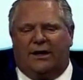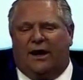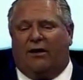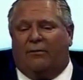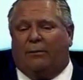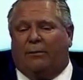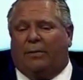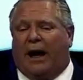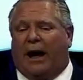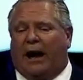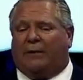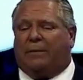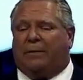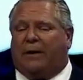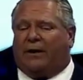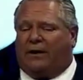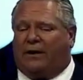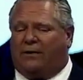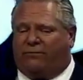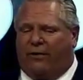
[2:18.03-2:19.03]
of
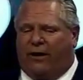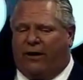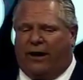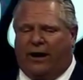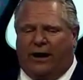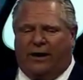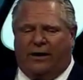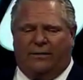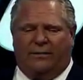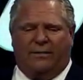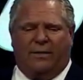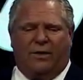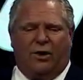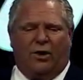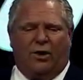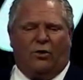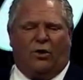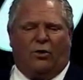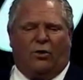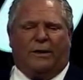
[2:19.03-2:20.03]
BlackBerry fame
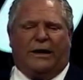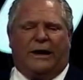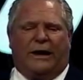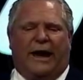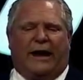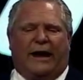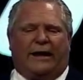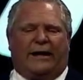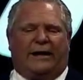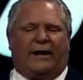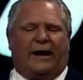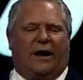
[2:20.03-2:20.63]
will be heading